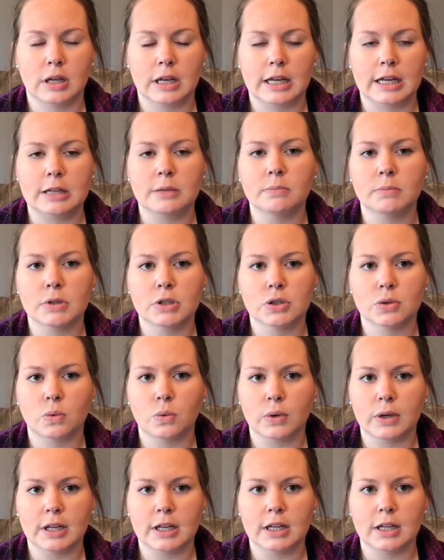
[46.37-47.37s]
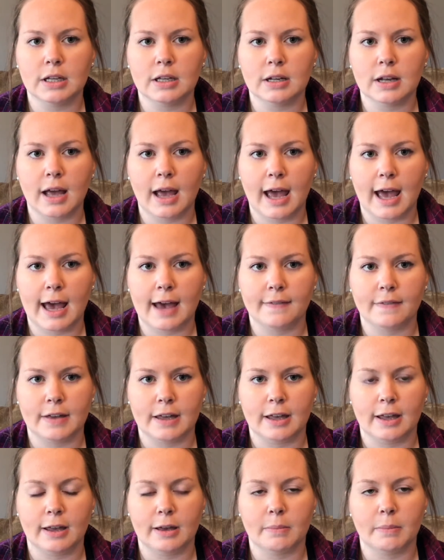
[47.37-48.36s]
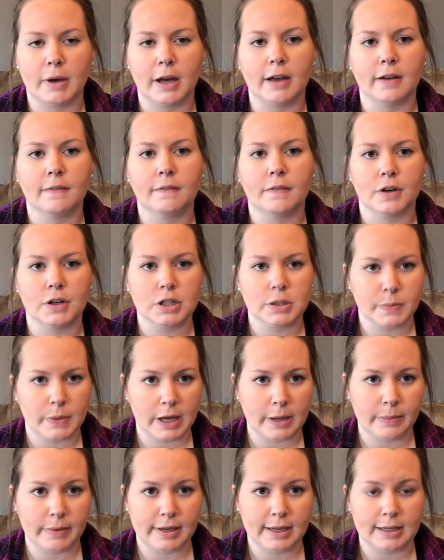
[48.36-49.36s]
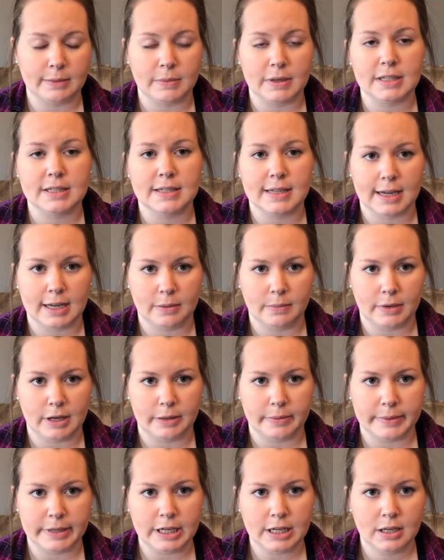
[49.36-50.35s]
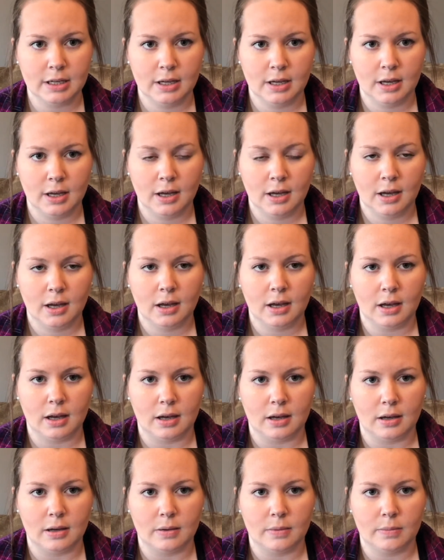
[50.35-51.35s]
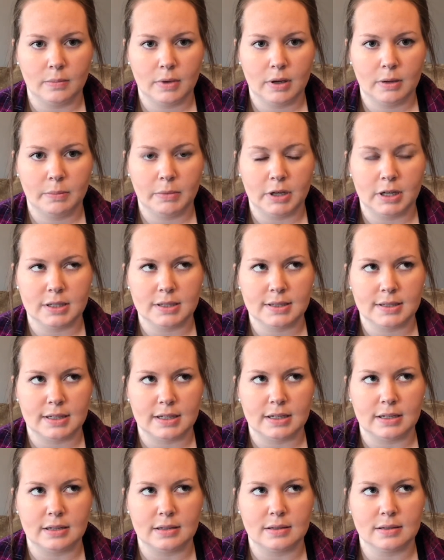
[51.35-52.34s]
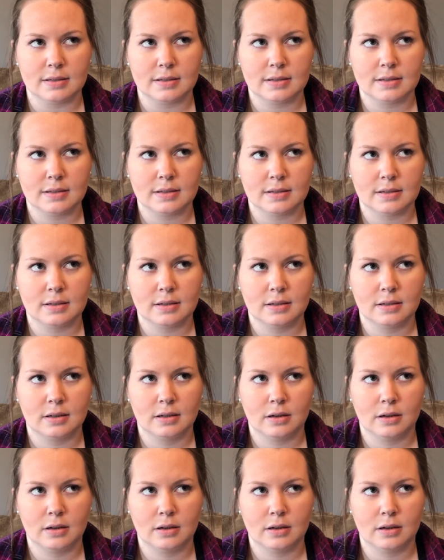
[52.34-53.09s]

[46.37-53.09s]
in between having my first baby and my second baby, but since